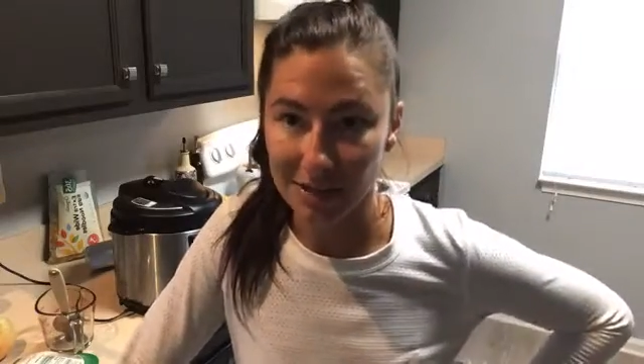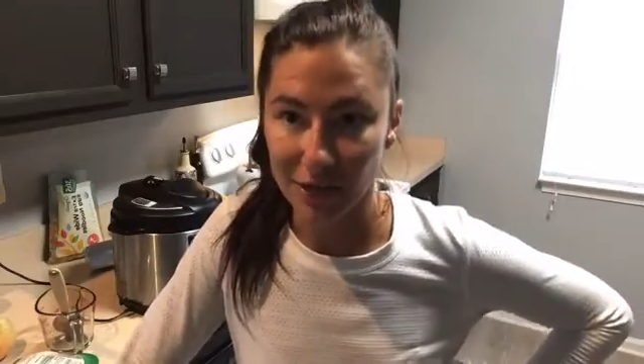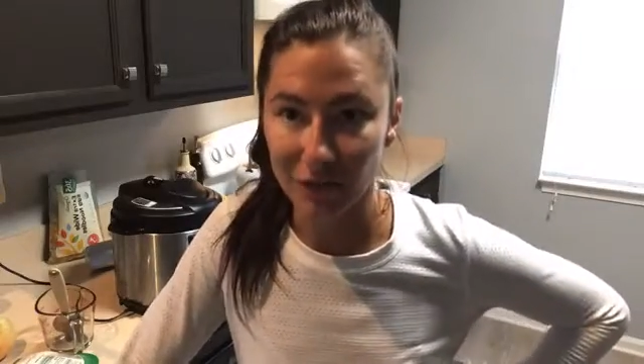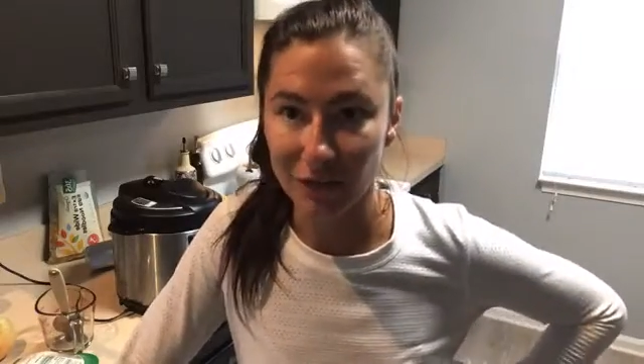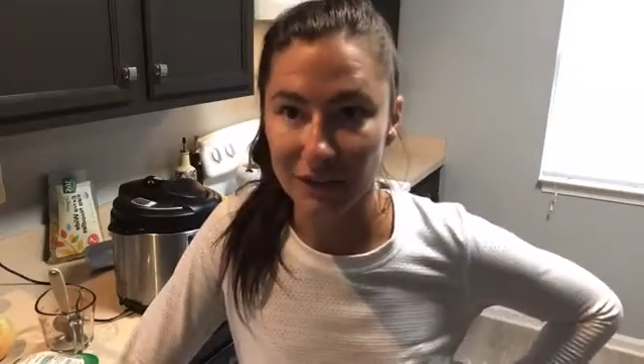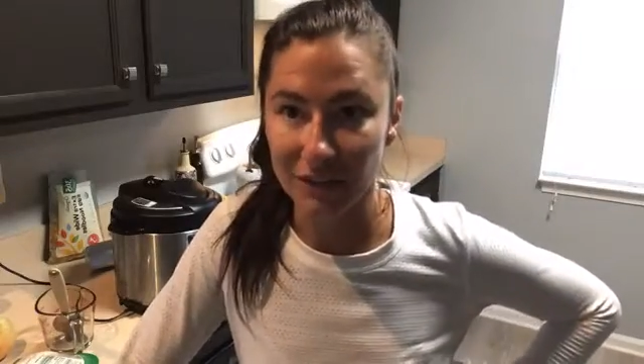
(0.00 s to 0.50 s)
so
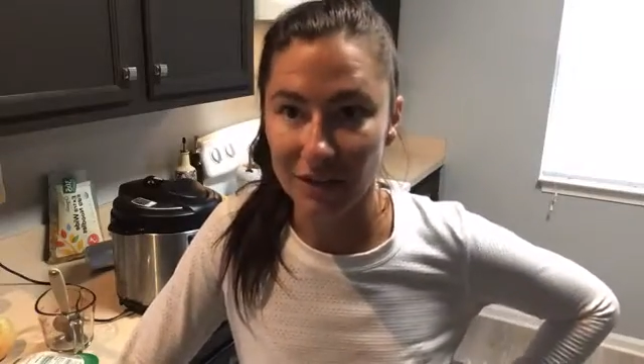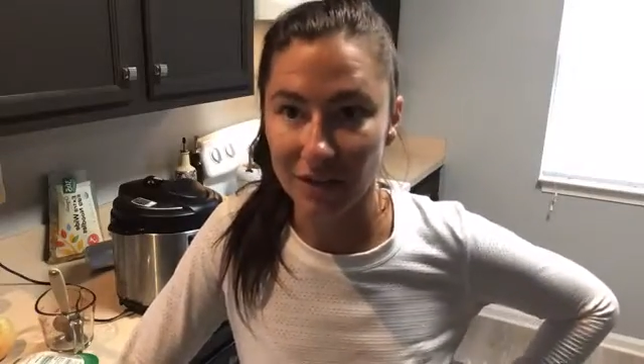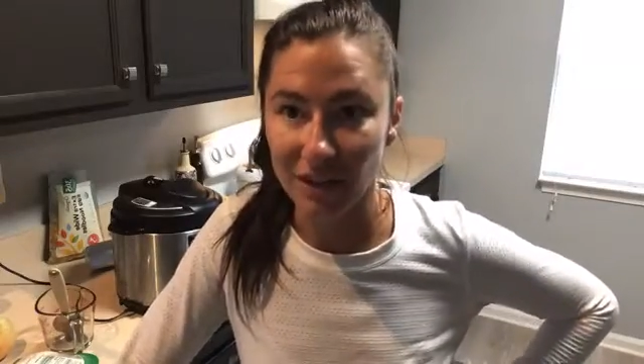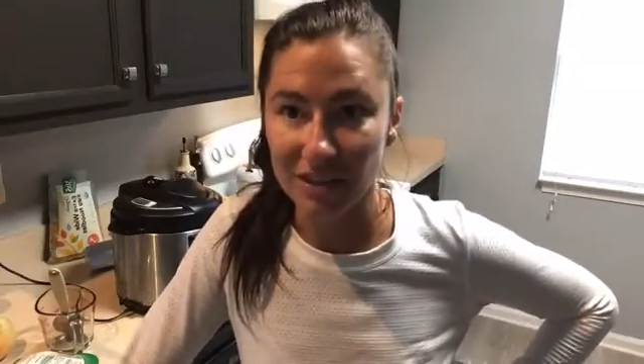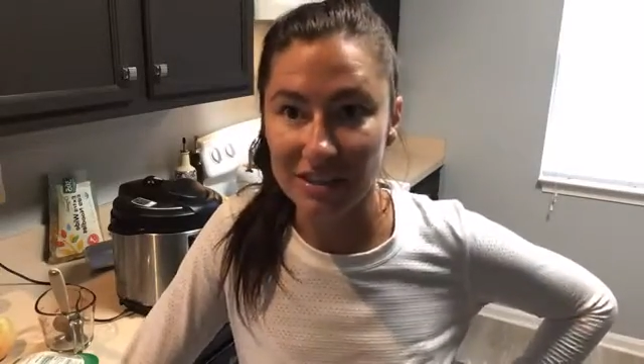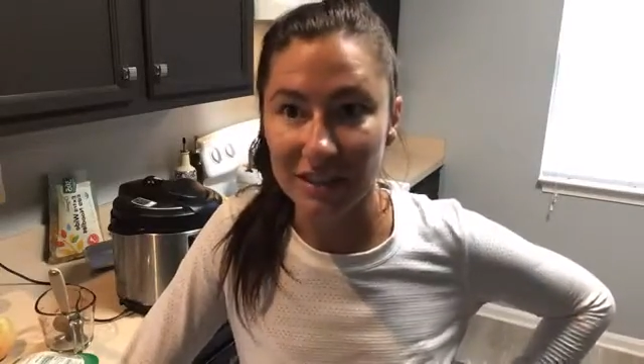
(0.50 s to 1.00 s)

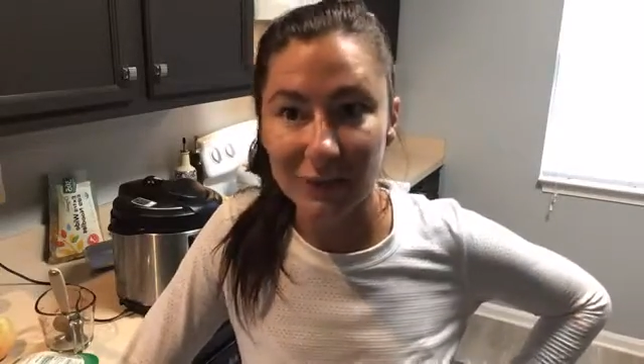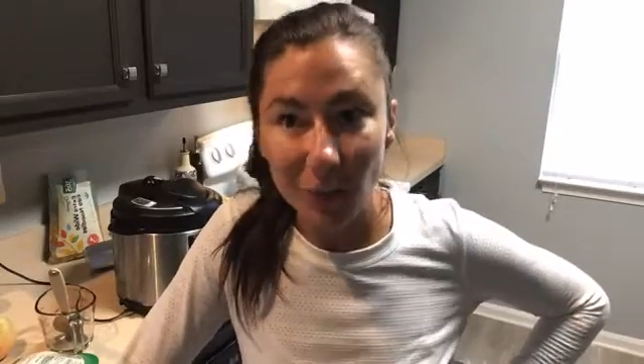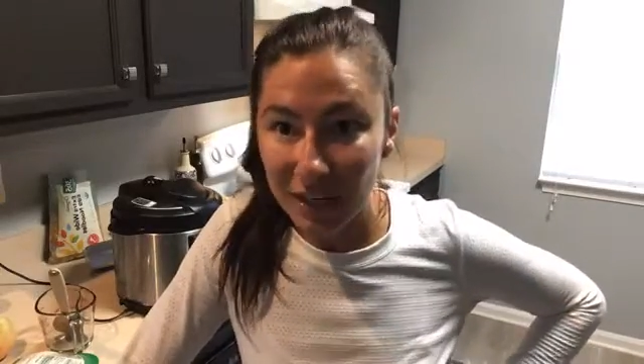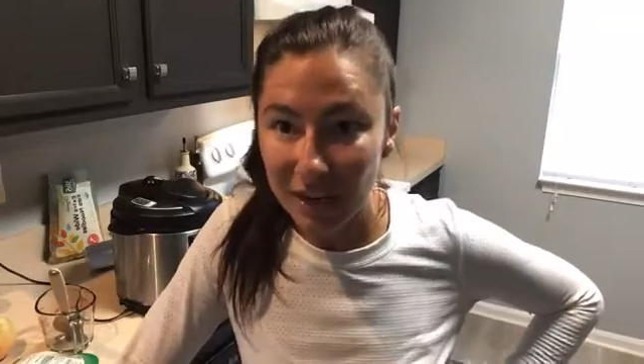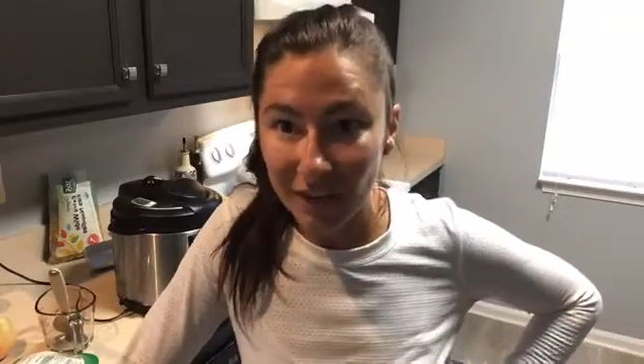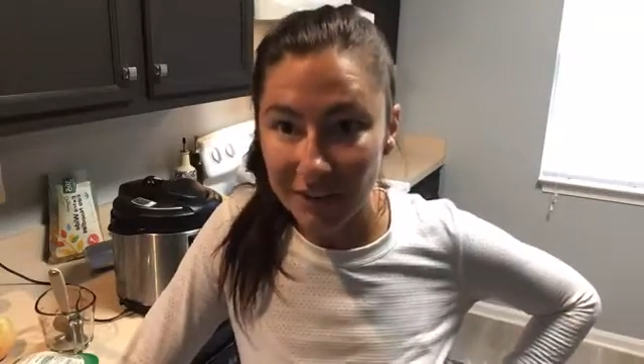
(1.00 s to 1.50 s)
$59, take
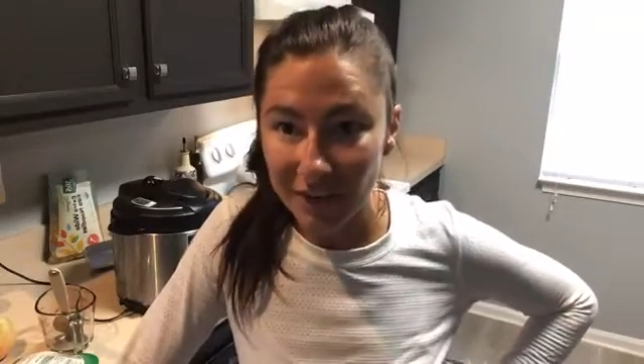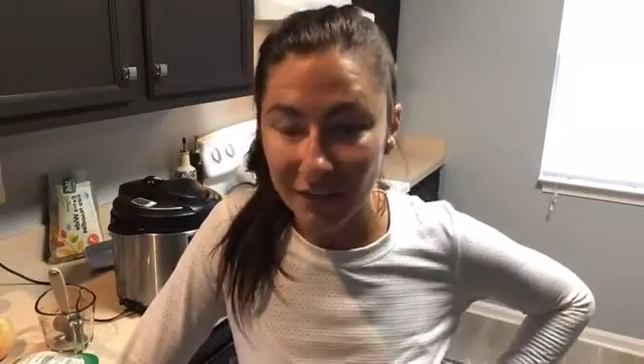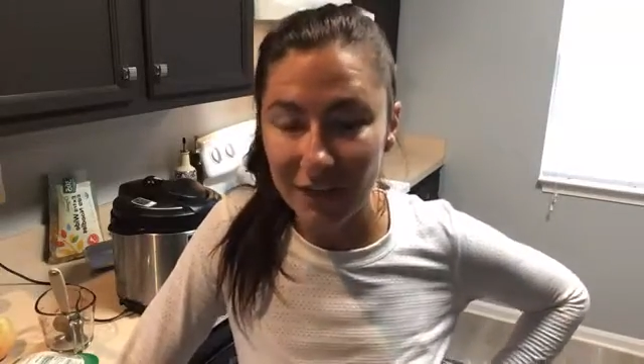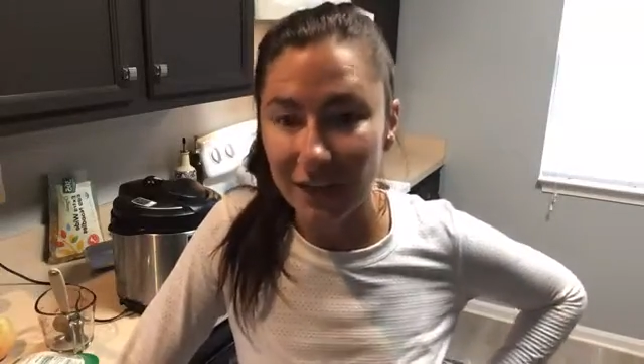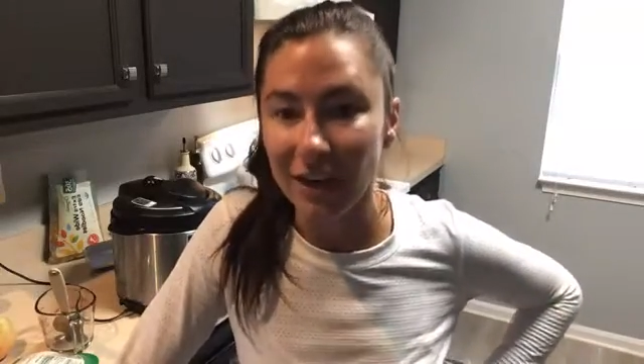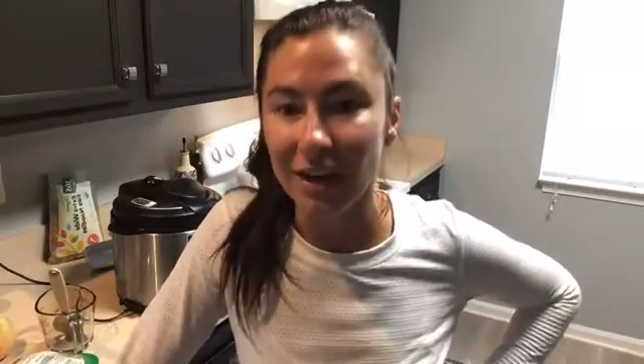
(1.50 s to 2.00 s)
$20 off
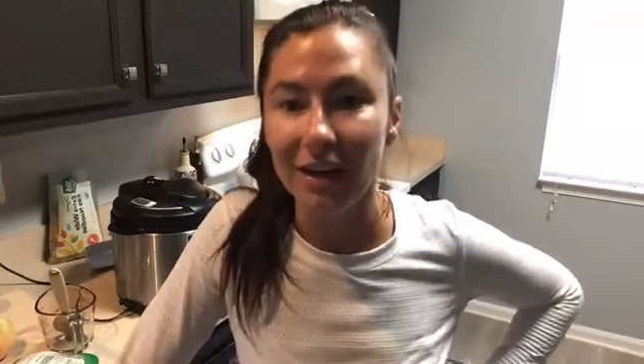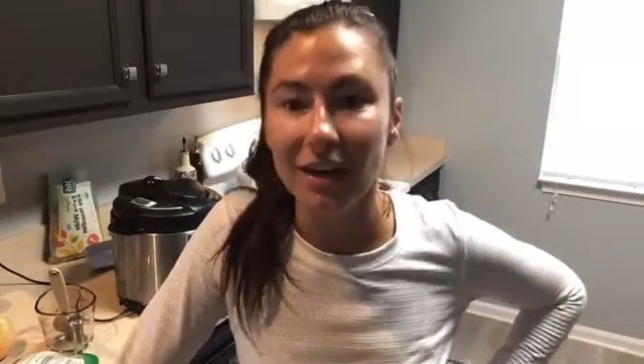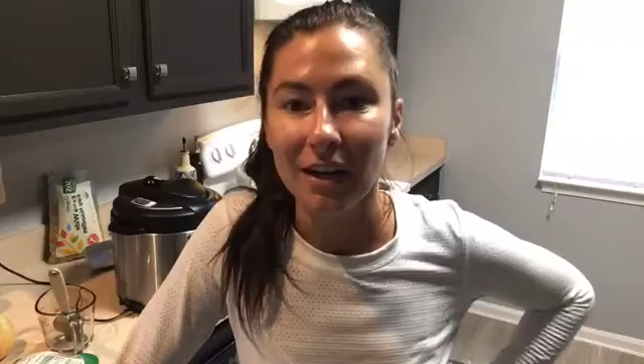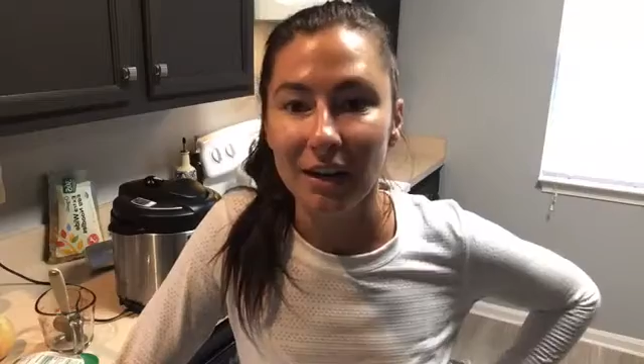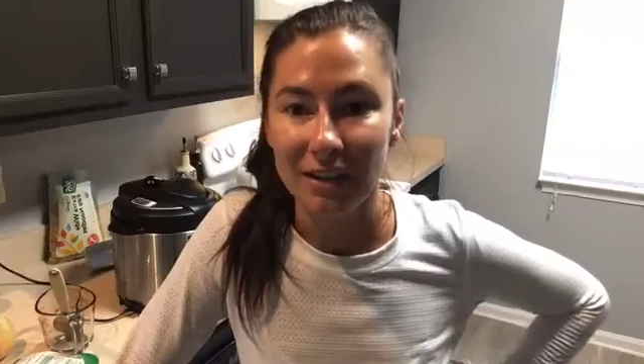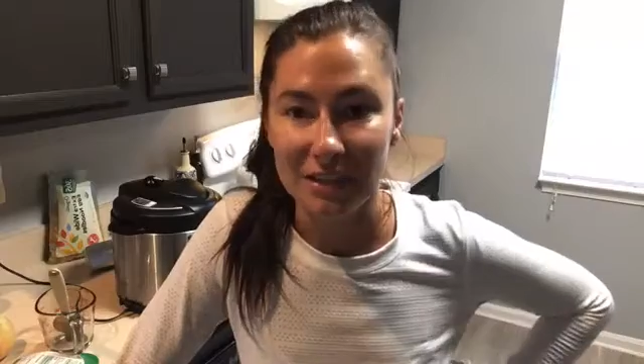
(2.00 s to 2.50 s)
a year.
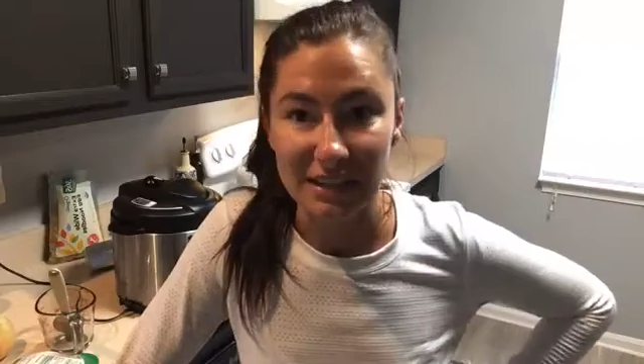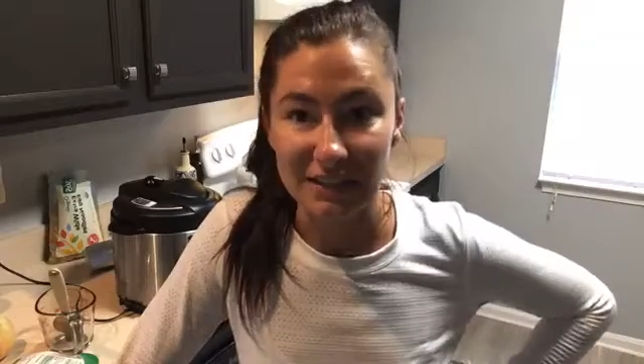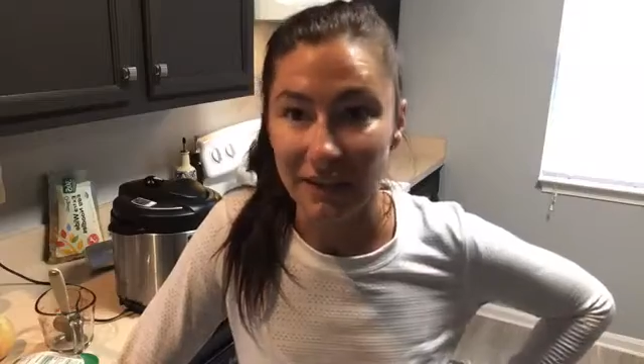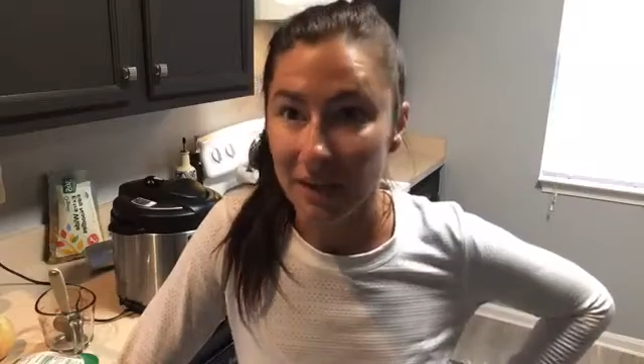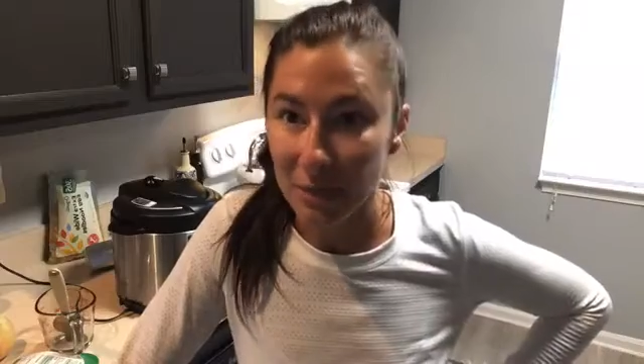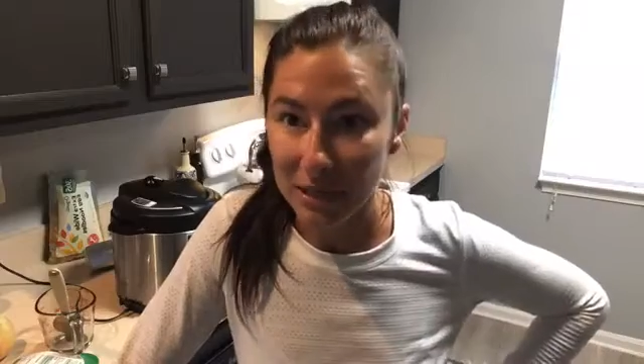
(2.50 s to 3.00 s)
That's like
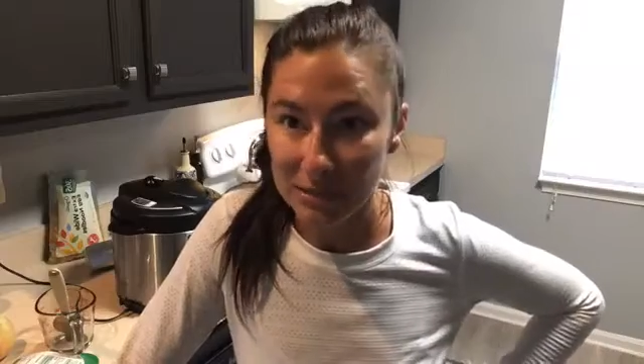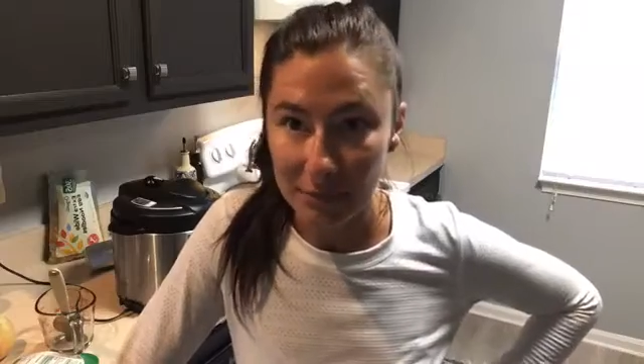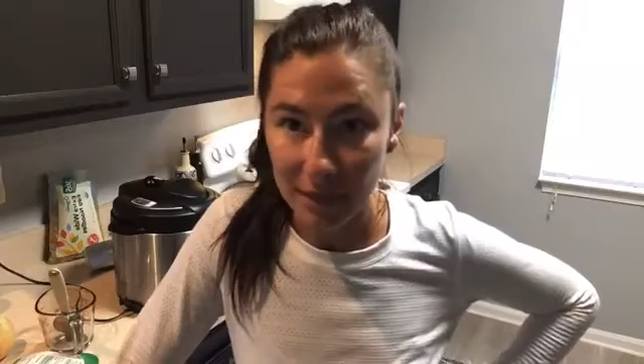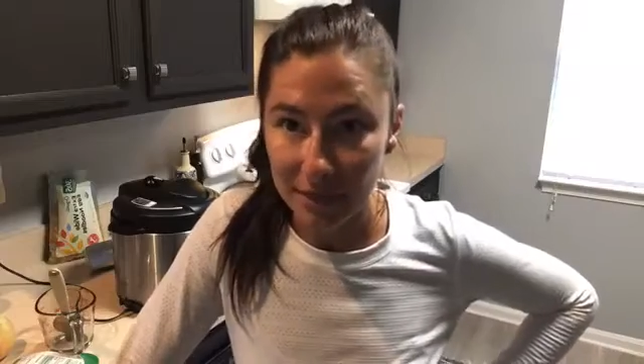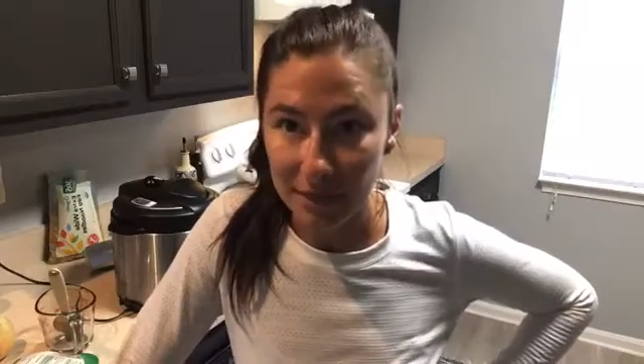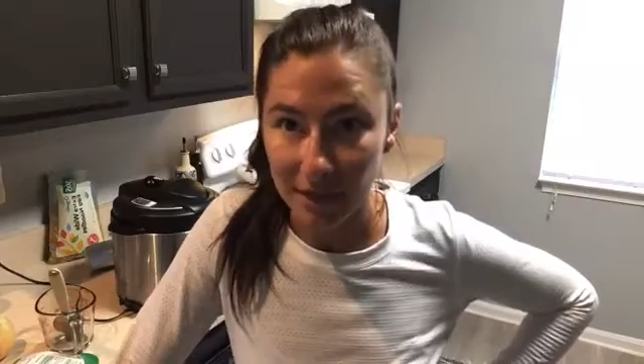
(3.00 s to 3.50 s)
$5 a
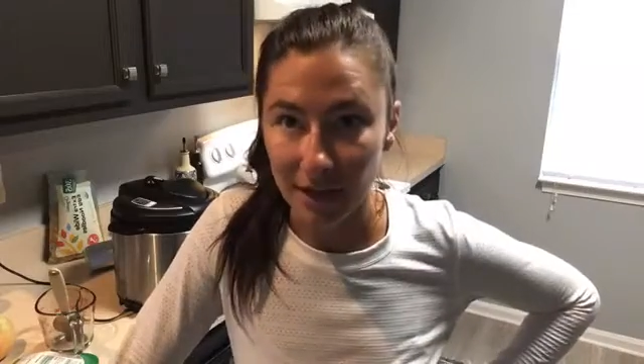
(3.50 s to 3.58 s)
month.